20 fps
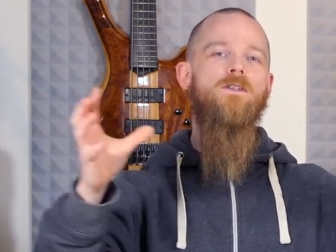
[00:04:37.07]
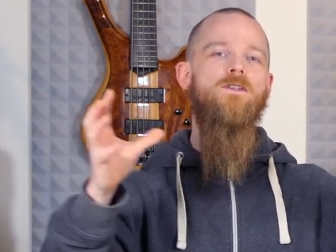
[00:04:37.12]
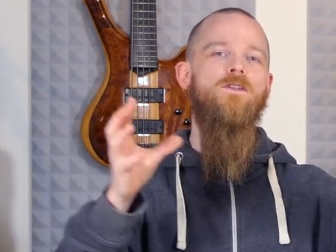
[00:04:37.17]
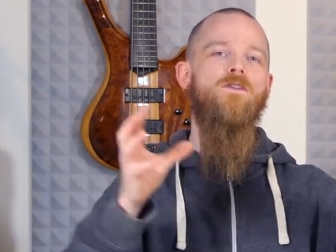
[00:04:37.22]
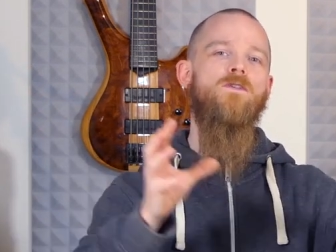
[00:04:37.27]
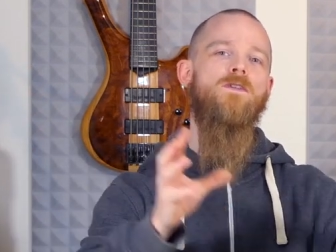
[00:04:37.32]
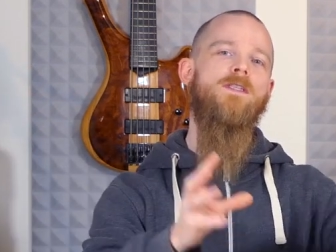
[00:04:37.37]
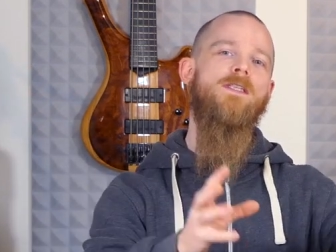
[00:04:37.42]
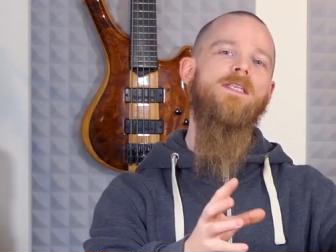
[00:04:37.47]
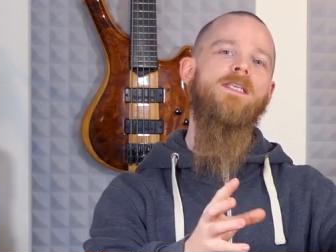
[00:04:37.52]

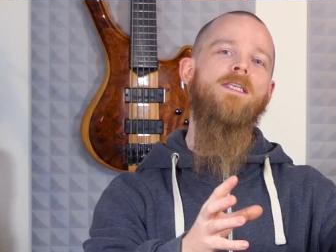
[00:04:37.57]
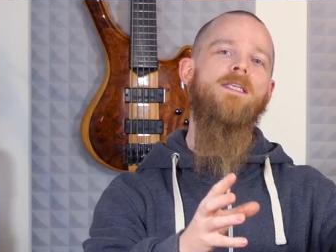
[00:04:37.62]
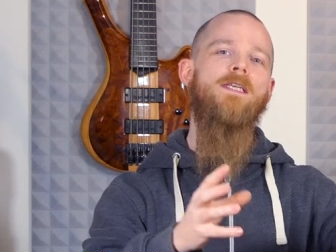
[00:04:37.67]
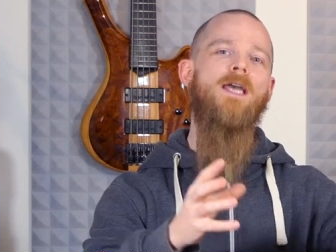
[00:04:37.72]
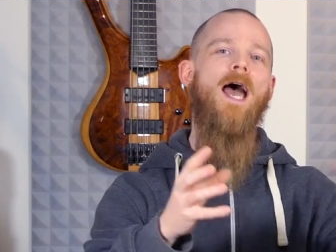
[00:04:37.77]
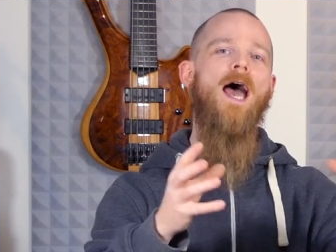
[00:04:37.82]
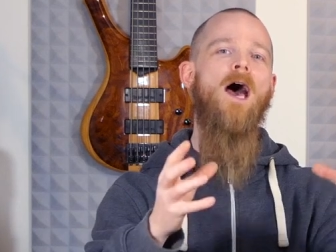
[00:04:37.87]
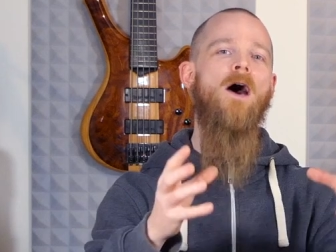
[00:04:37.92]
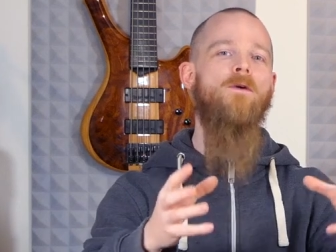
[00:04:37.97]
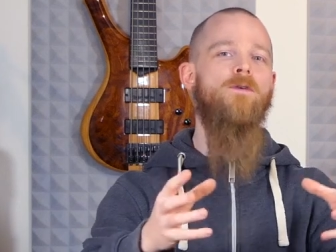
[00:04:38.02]
to see
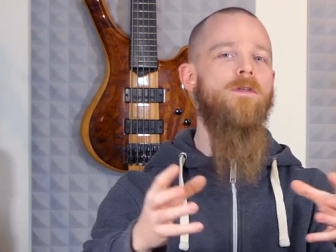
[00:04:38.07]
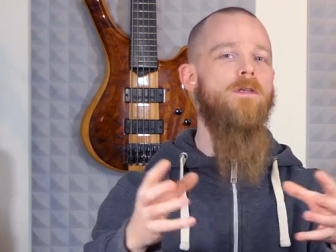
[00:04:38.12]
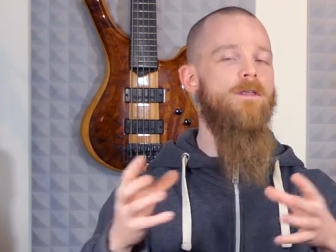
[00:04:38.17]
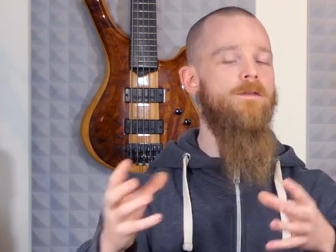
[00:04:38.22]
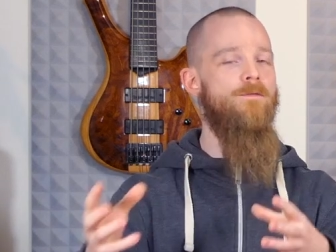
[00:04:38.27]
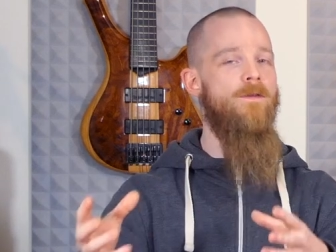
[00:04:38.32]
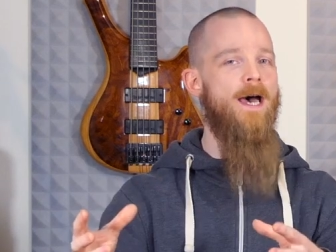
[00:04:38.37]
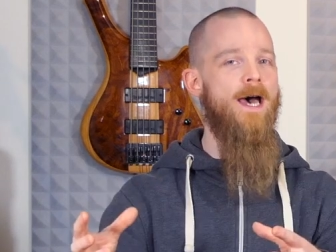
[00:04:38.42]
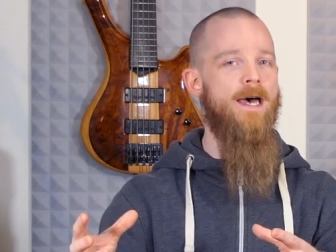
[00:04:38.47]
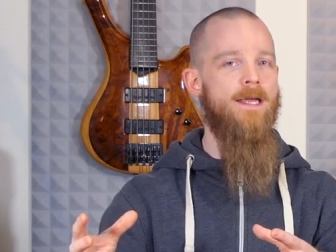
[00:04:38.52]
how you
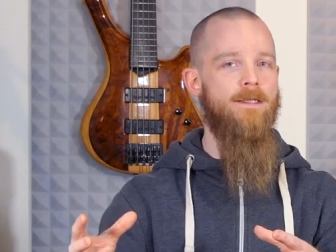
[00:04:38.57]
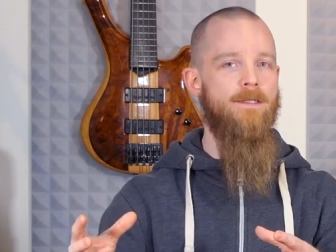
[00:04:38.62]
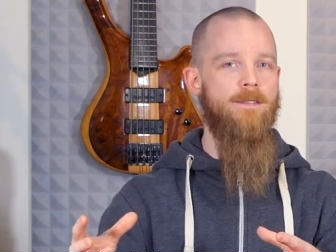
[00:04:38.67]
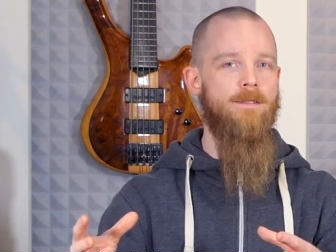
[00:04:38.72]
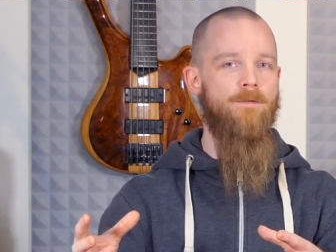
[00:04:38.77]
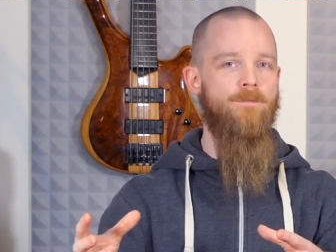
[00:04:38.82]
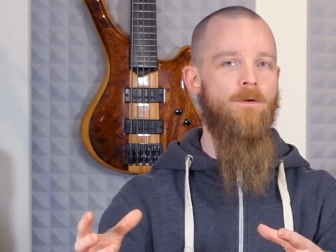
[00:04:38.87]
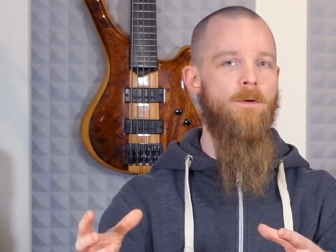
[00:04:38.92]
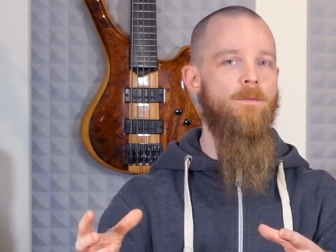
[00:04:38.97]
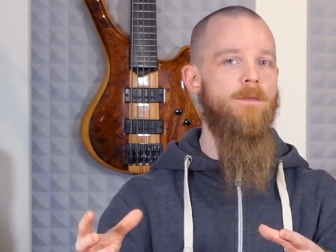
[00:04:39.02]

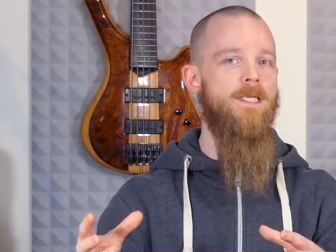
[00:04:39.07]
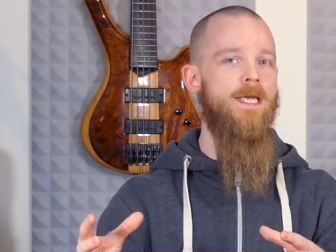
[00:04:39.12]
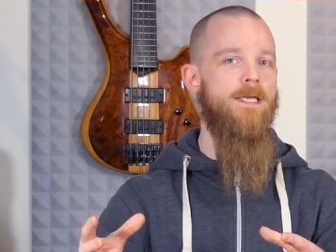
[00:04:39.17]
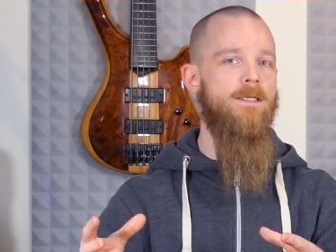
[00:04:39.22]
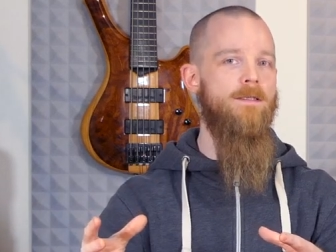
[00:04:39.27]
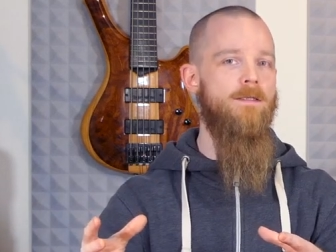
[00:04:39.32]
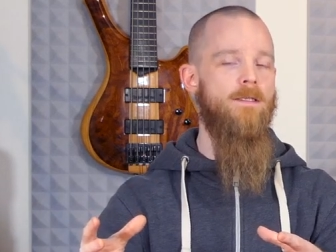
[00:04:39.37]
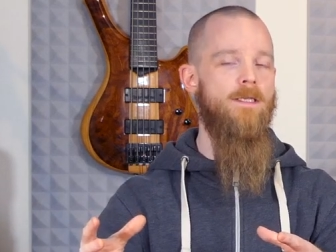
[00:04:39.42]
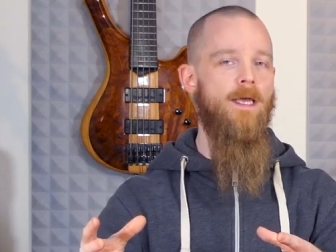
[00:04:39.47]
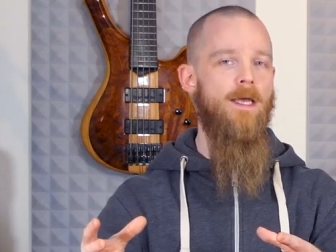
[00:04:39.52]
advance from
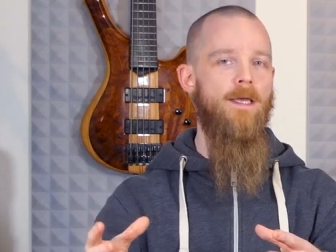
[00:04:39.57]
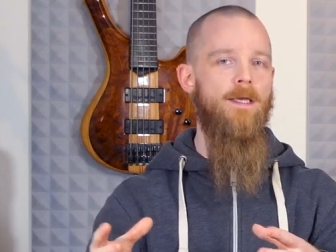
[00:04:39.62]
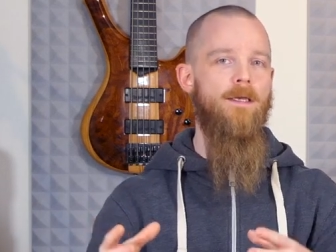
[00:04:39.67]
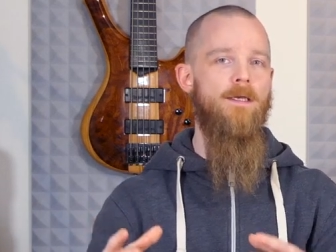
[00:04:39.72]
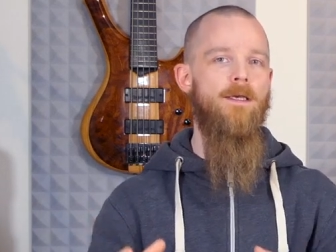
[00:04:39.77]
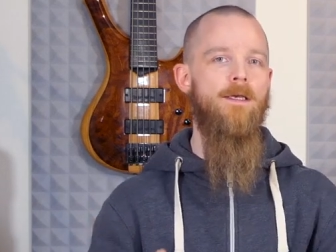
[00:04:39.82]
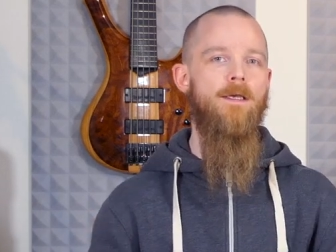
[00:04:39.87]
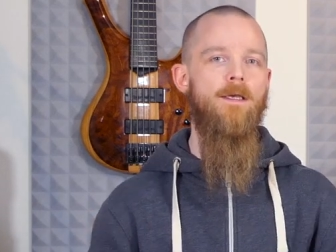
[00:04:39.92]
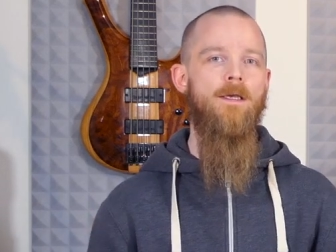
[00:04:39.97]
day to day.